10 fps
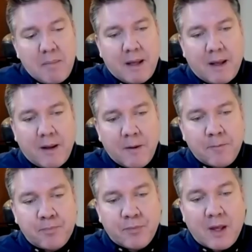be
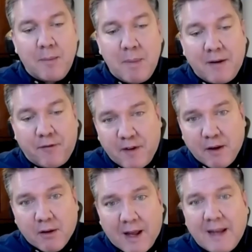it may
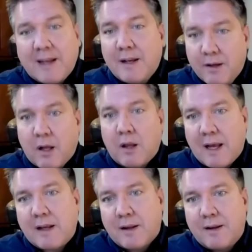feel like and
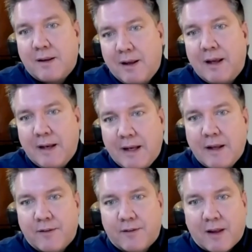likely it
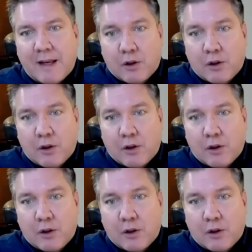is like